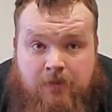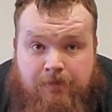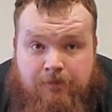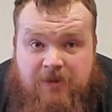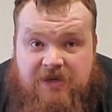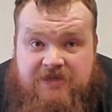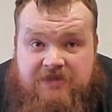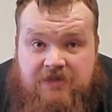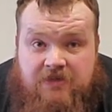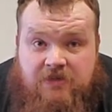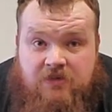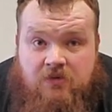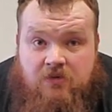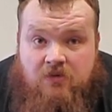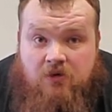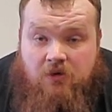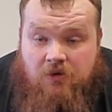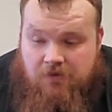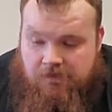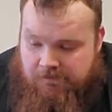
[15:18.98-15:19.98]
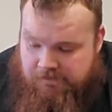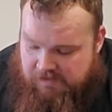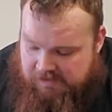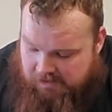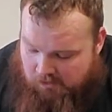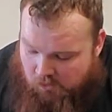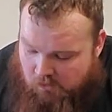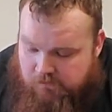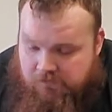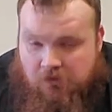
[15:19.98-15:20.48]
mixing of
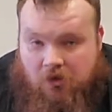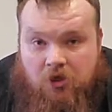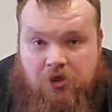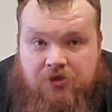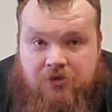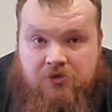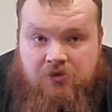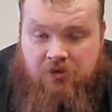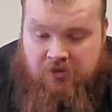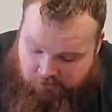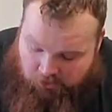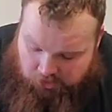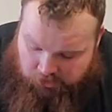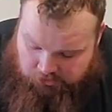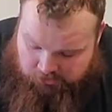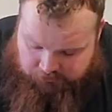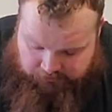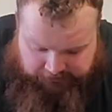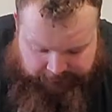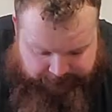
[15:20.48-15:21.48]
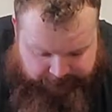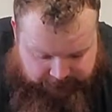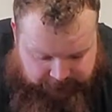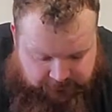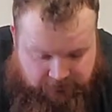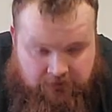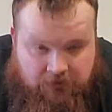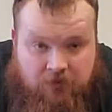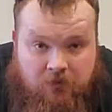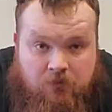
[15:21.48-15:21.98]
the over under, the hook grip,
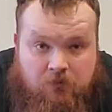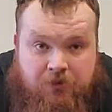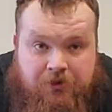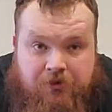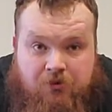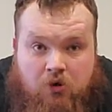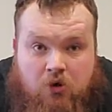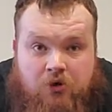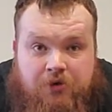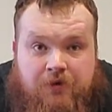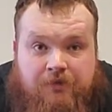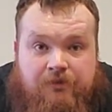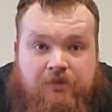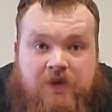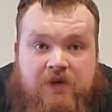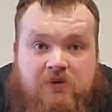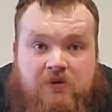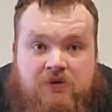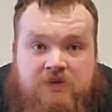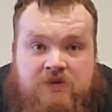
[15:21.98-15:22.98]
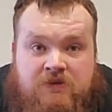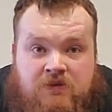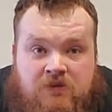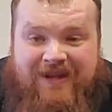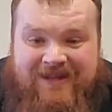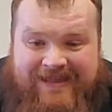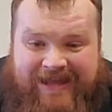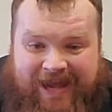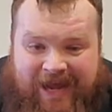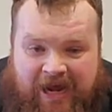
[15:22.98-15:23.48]
where you hook your fingers,
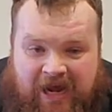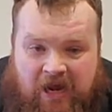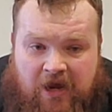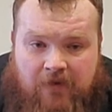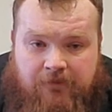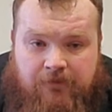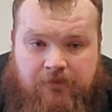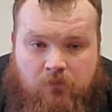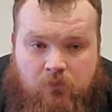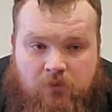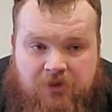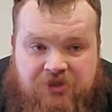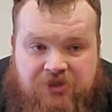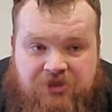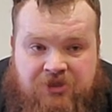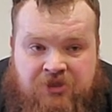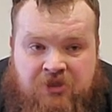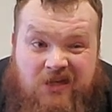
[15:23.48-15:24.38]
and the half, which